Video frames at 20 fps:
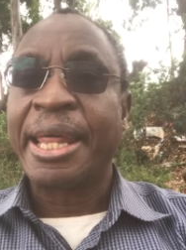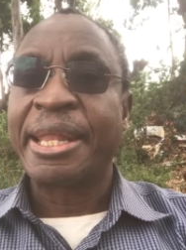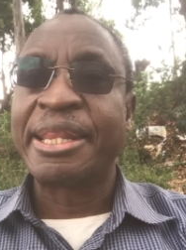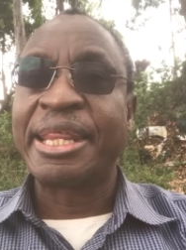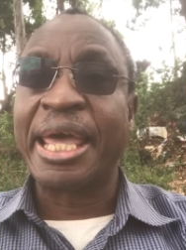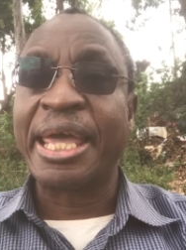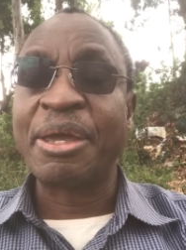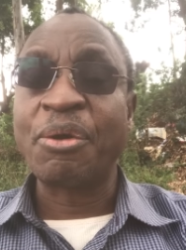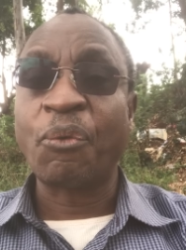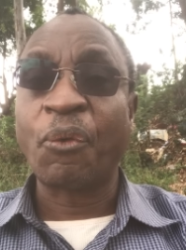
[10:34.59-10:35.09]

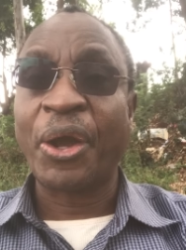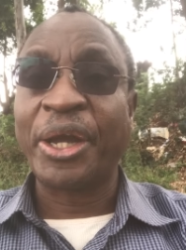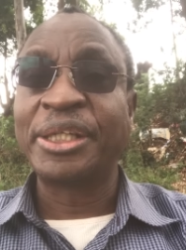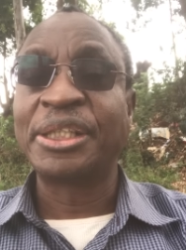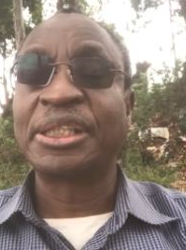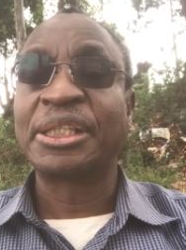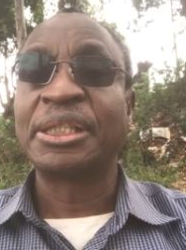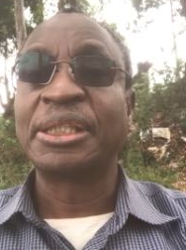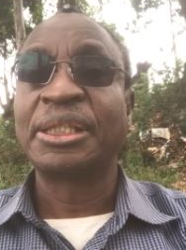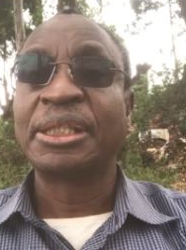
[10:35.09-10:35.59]
they
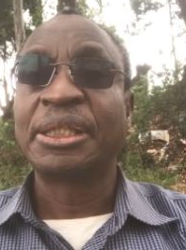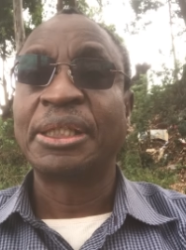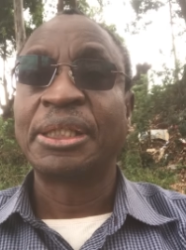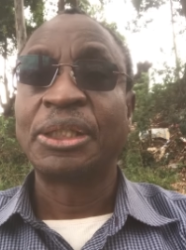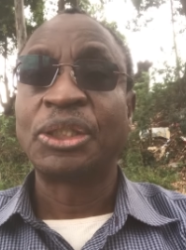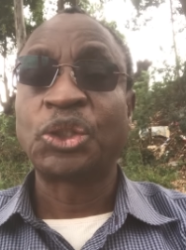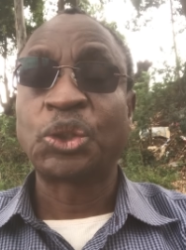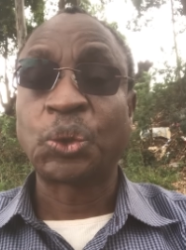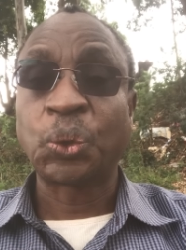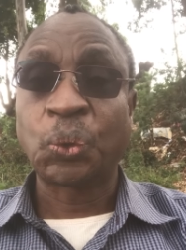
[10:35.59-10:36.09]
went
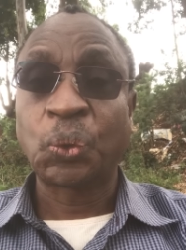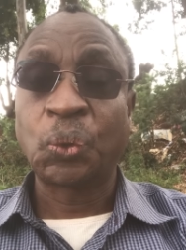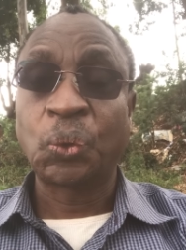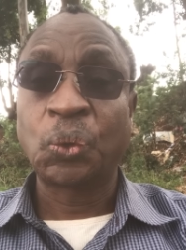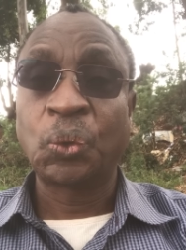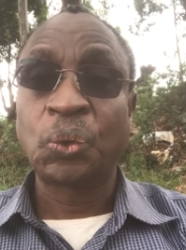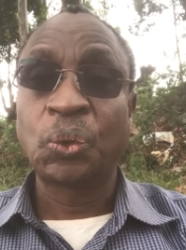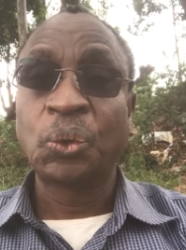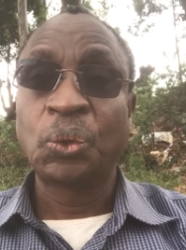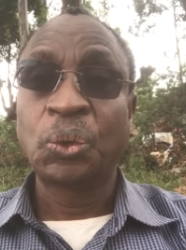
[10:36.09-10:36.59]

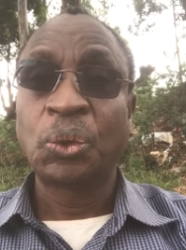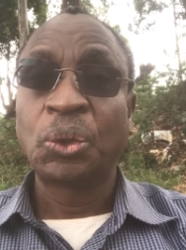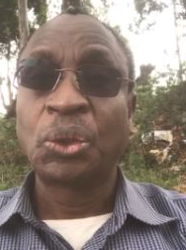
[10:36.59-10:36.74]
to